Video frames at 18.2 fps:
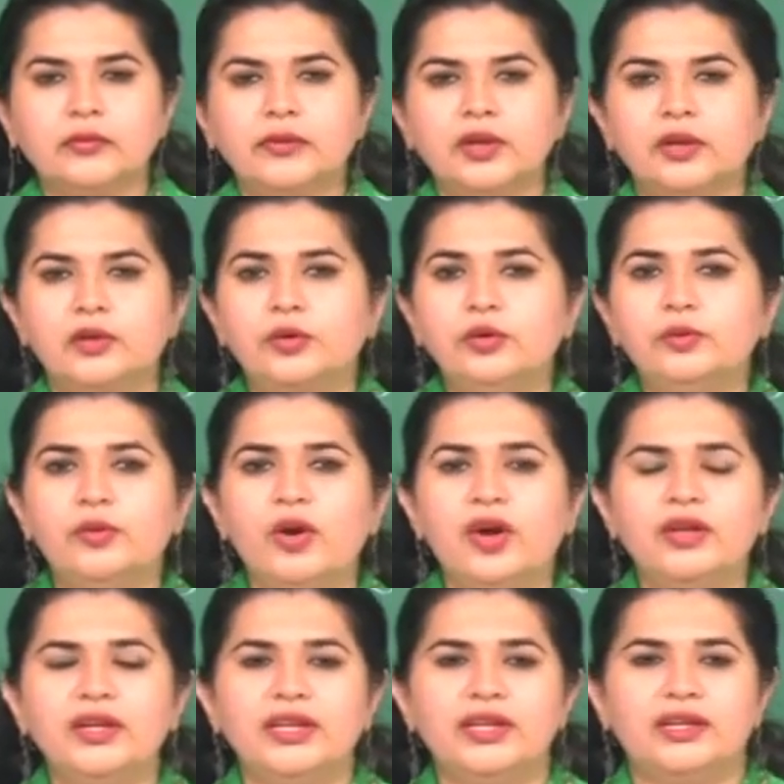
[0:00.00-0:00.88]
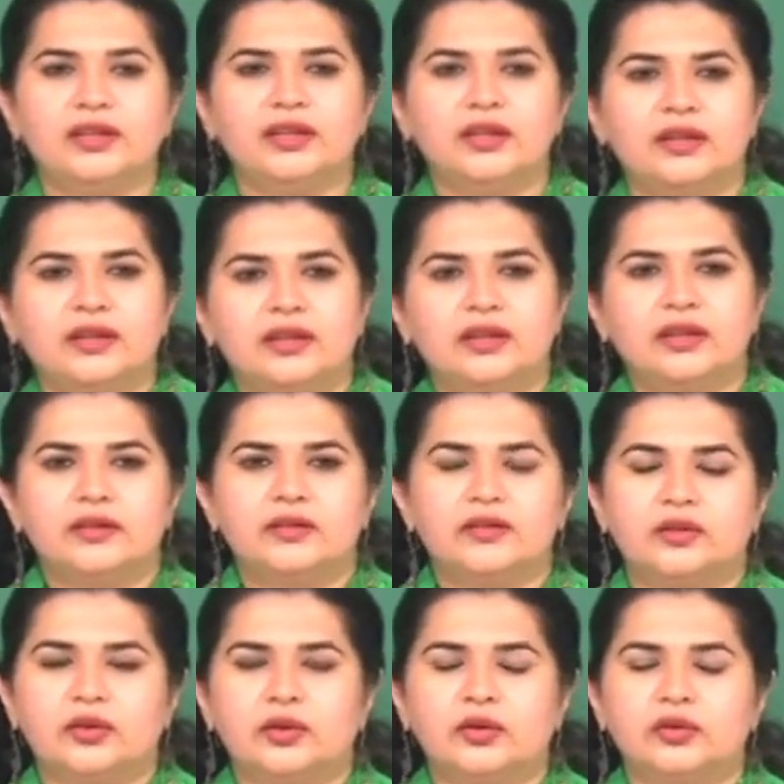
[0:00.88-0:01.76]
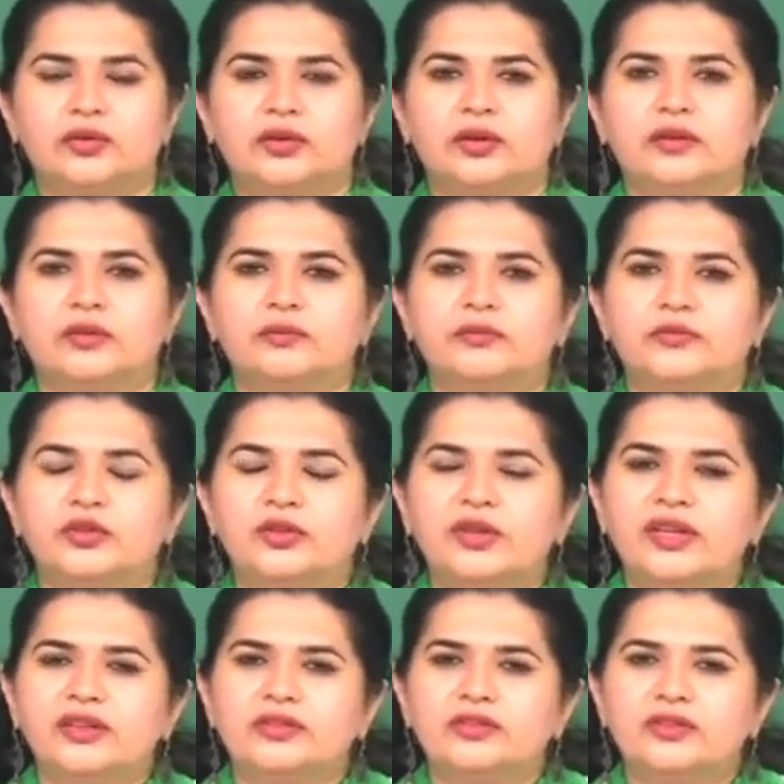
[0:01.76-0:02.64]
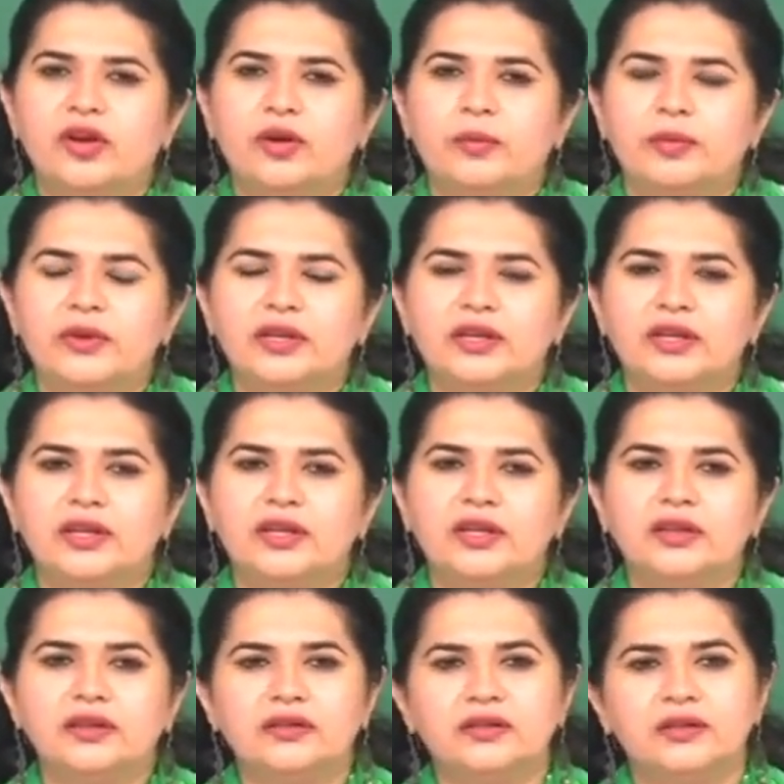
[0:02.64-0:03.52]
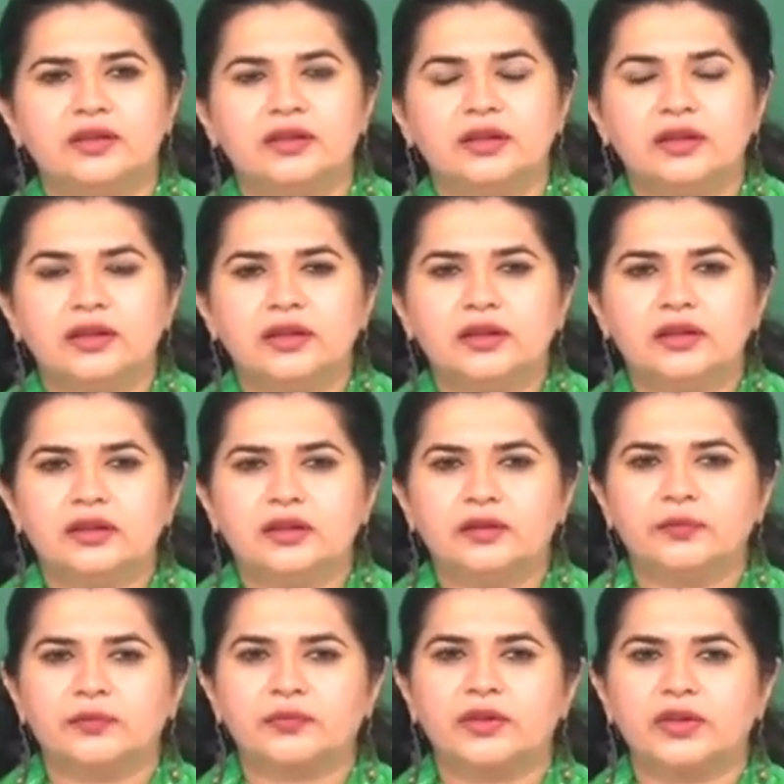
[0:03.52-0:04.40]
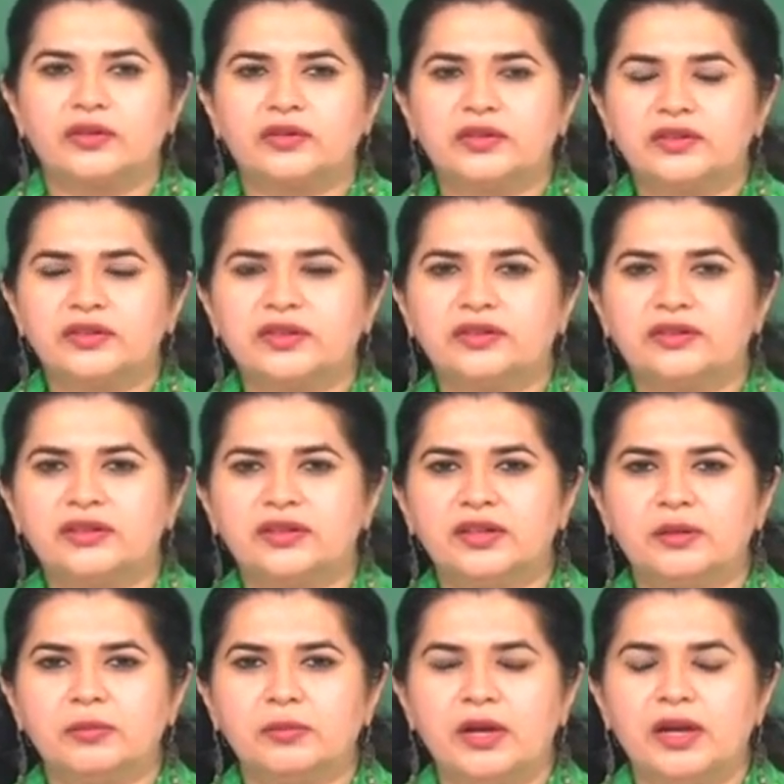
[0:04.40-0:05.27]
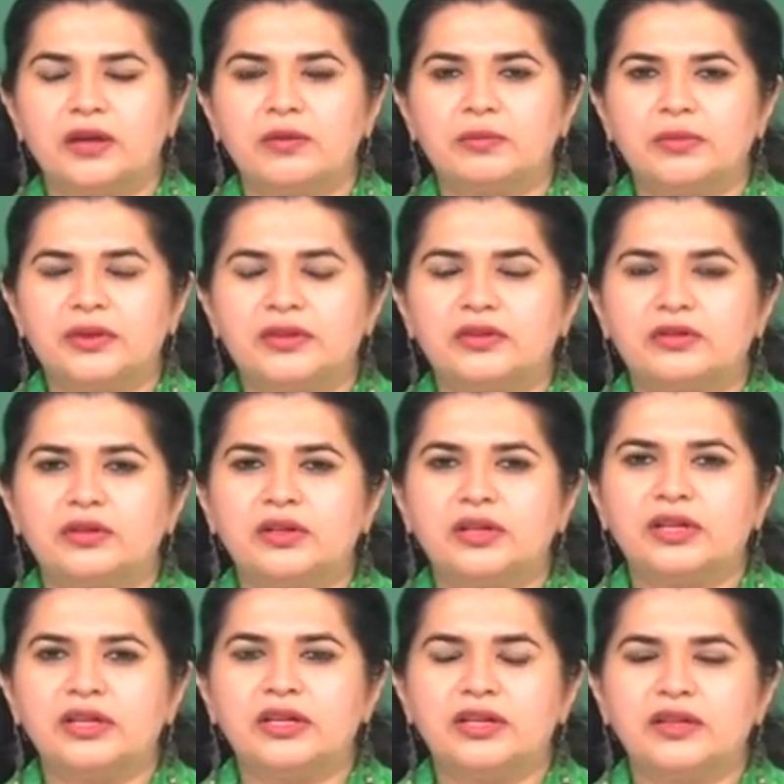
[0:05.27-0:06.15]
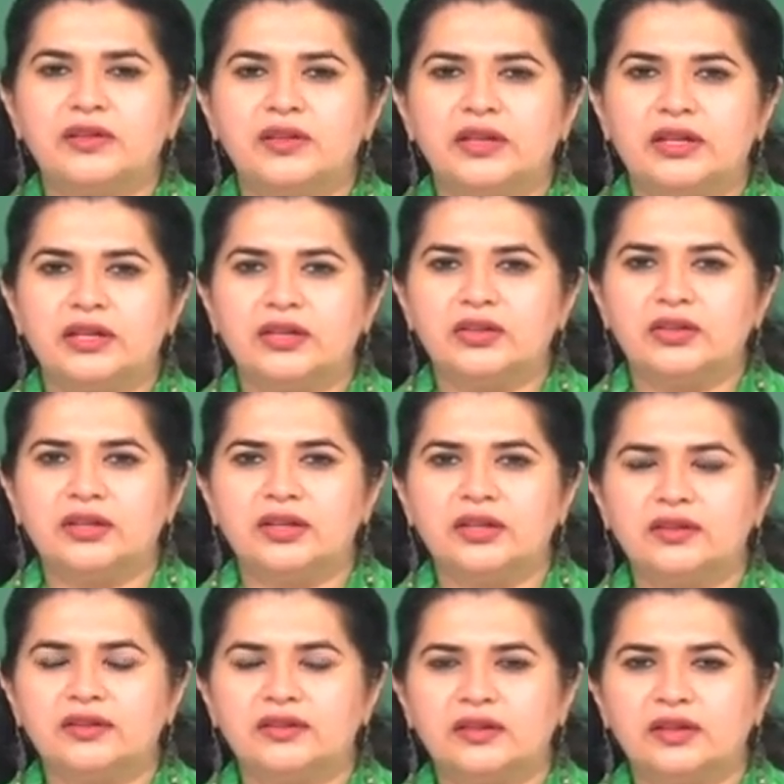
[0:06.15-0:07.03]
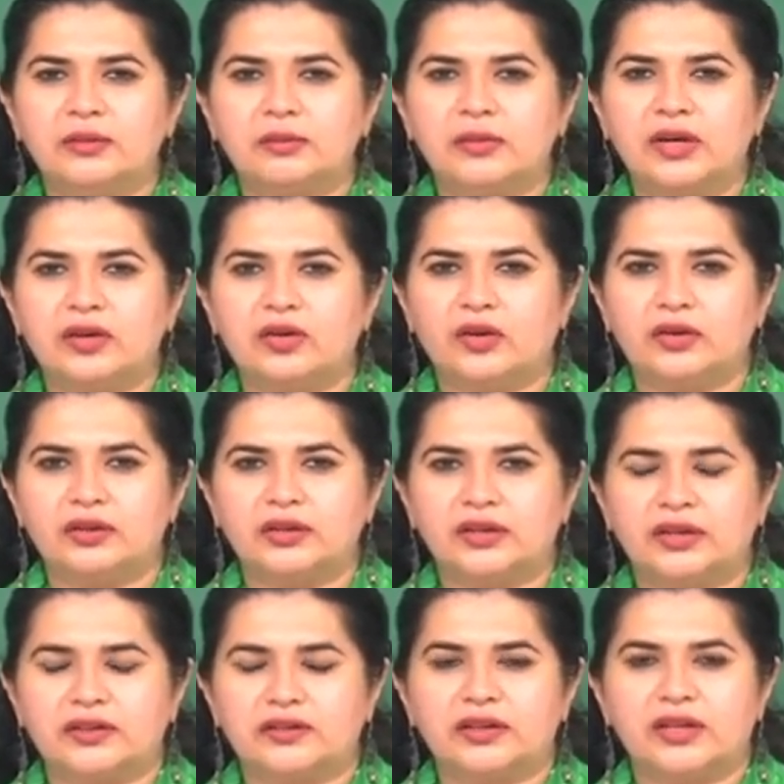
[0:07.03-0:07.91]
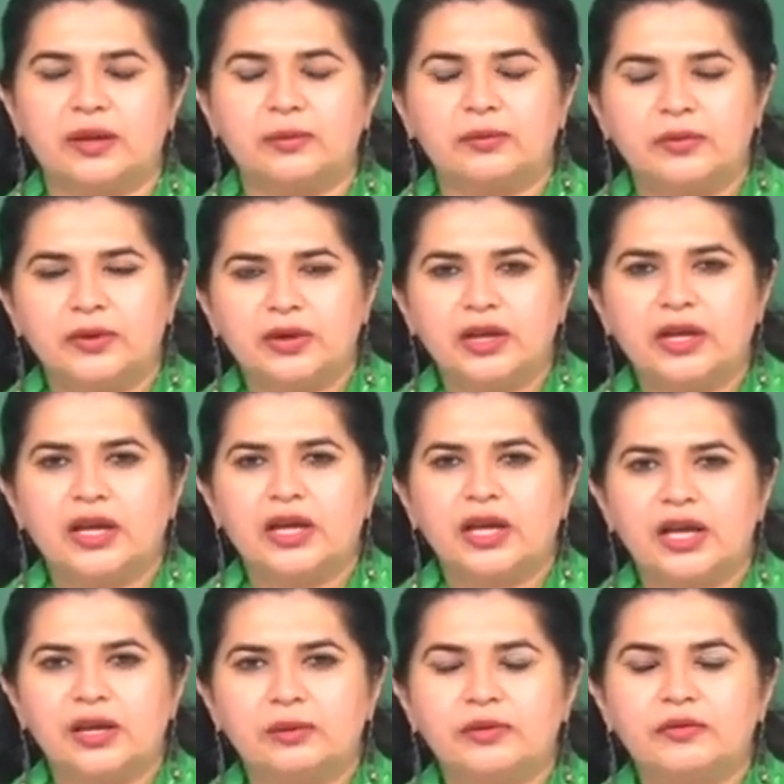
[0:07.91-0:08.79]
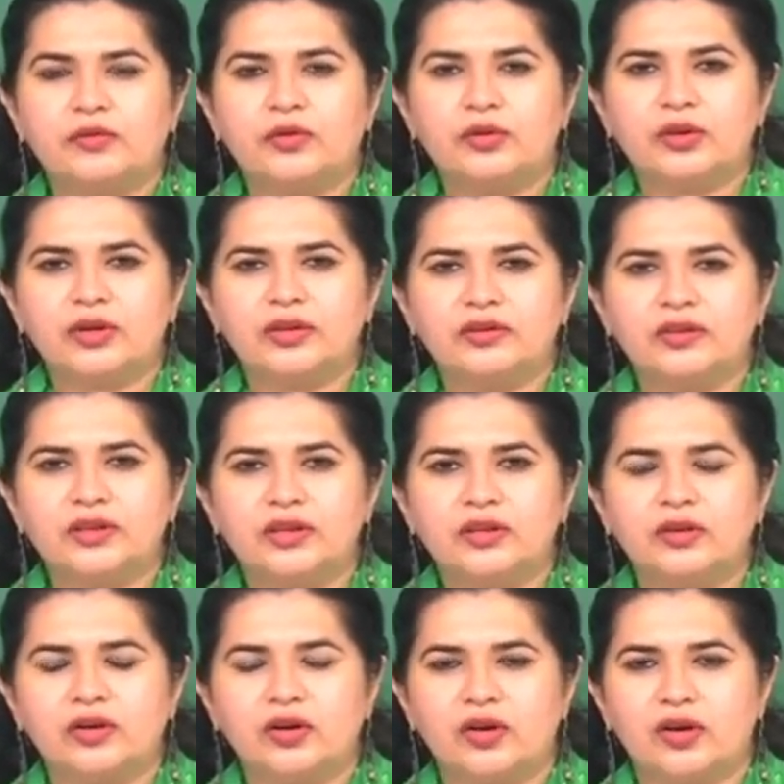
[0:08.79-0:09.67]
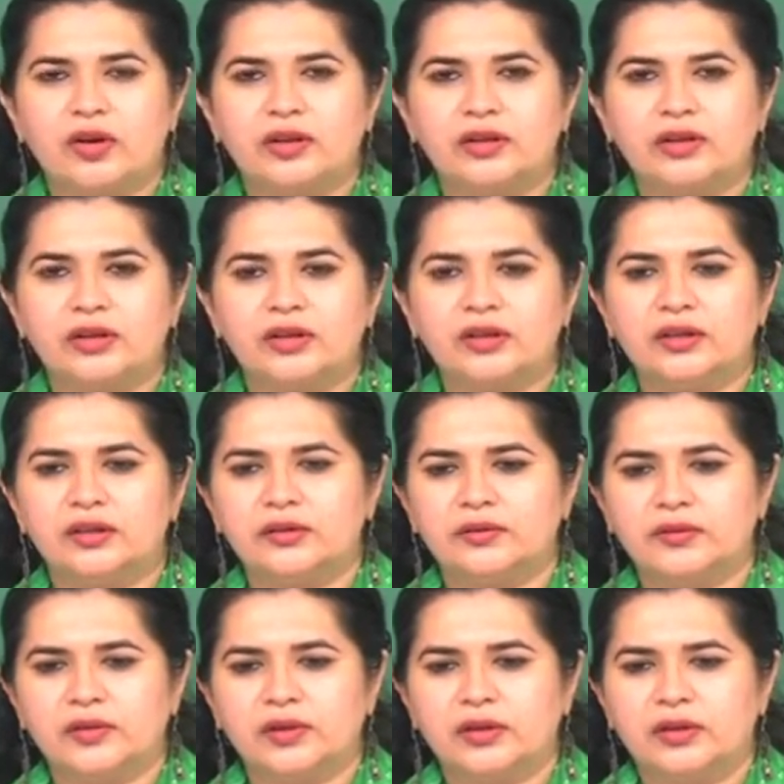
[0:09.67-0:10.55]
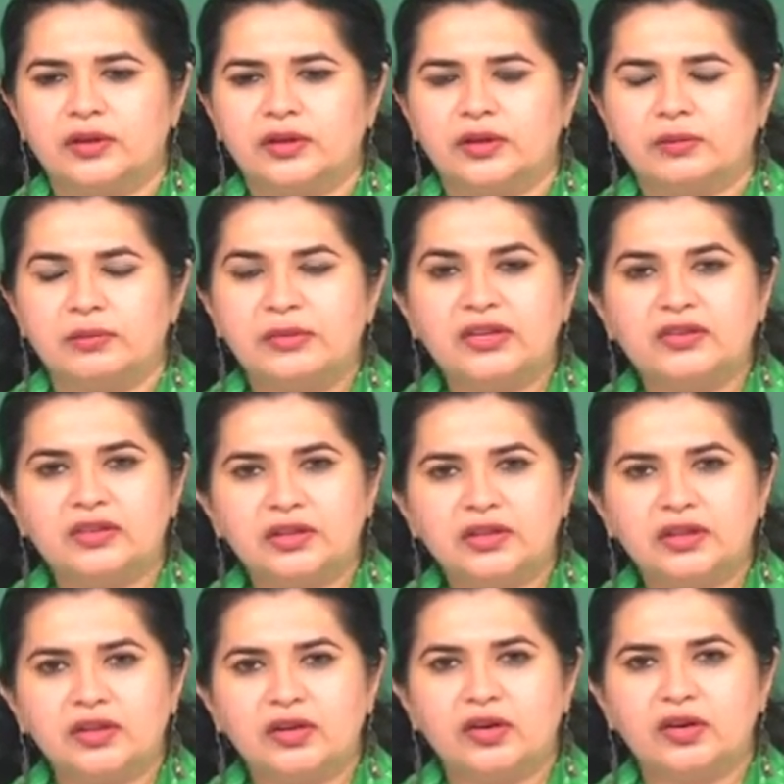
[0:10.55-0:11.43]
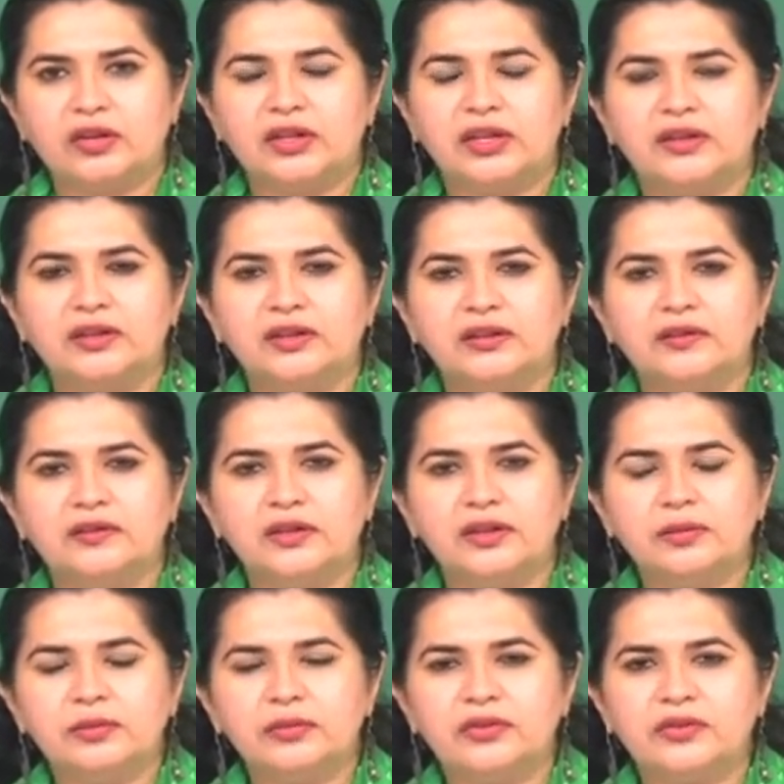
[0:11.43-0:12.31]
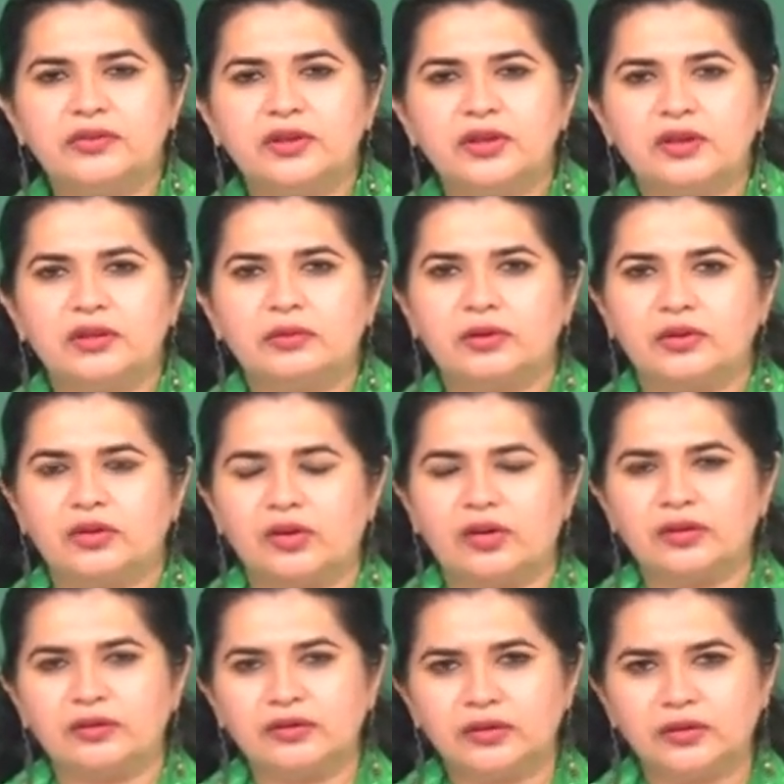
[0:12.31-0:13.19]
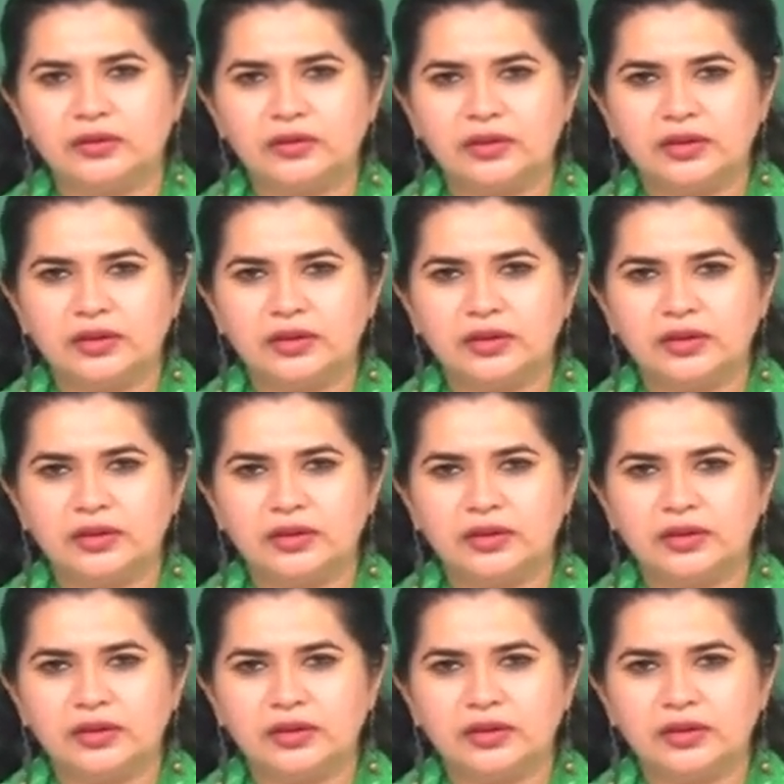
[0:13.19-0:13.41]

Good morning. So today's topic is city cinema, particularly in the Indian cinema context, and I'll be focusing on majorly on Hindi films, but also